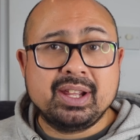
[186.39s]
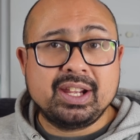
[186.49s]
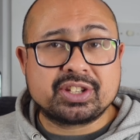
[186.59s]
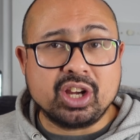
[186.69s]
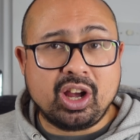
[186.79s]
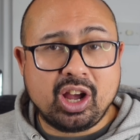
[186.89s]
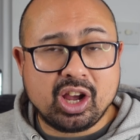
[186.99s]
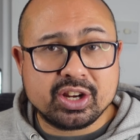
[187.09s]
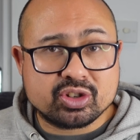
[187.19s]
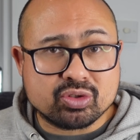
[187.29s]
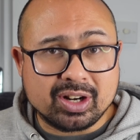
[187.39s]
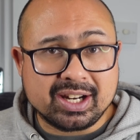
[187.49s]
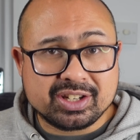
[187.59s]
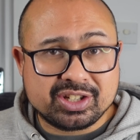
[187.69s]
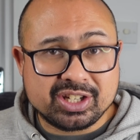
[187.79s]
It's got
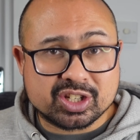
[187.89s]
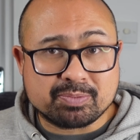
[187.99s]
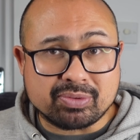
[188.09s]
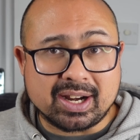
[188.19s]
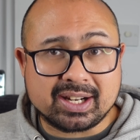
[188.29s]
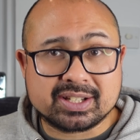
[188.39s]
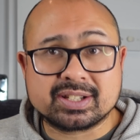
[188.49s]
hydraulic disc brakes.